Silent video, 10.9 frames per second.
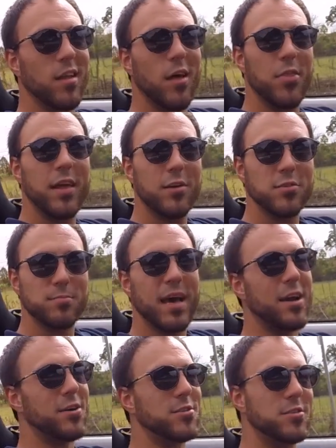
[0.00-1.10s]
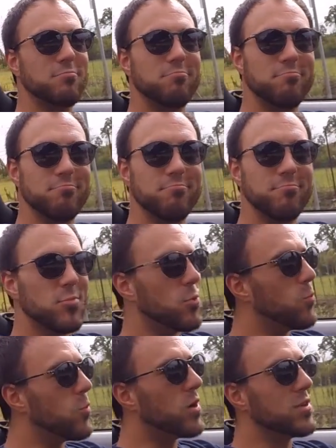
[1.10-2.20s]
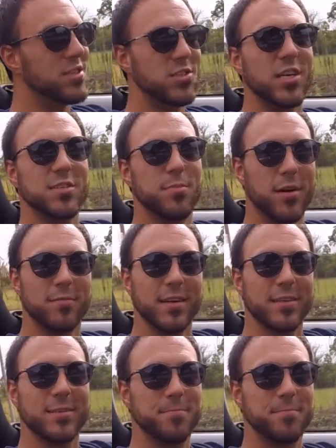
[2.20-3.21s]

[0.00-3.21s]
nothing else matters. The world is just perfect.